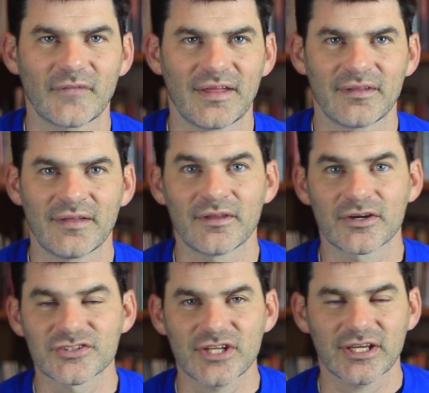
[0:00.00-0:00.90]
And then
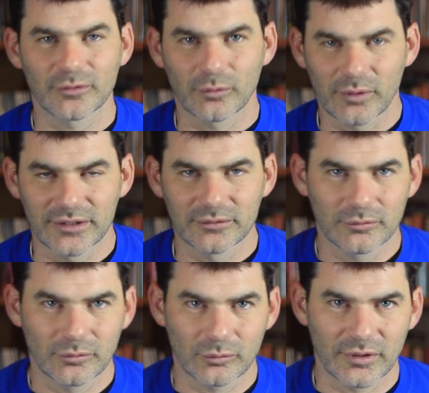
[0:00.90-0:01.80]
their second
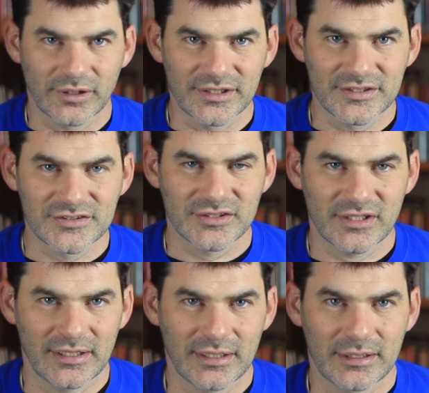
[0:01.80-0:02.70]
one was
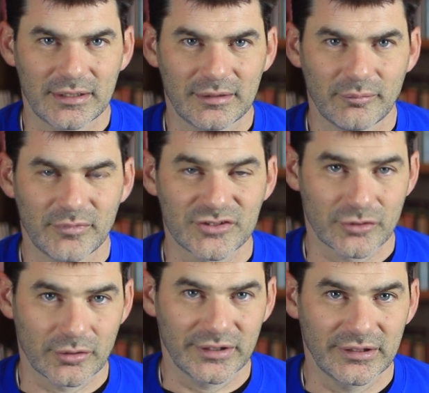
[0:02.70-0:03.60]
in
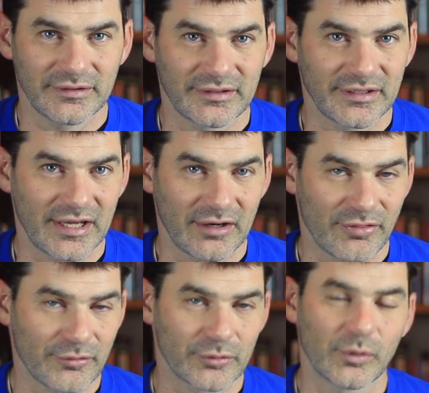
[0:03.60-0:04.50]
Missouri, and then they had a
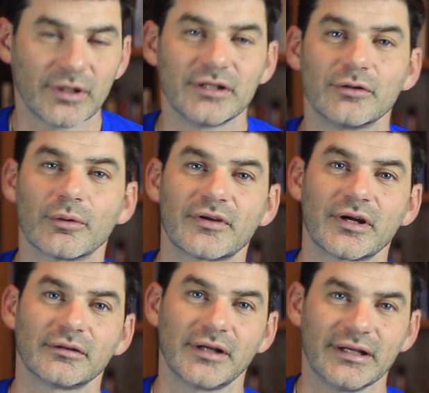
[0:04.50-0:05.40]
third one in North
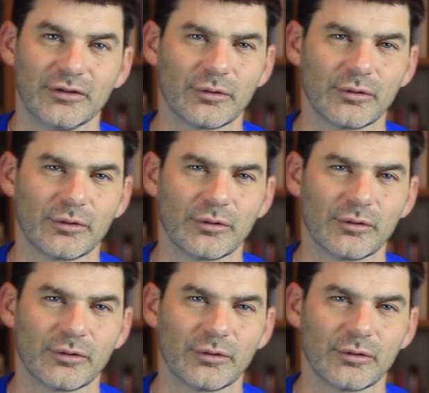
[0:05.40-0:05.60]
Carolina.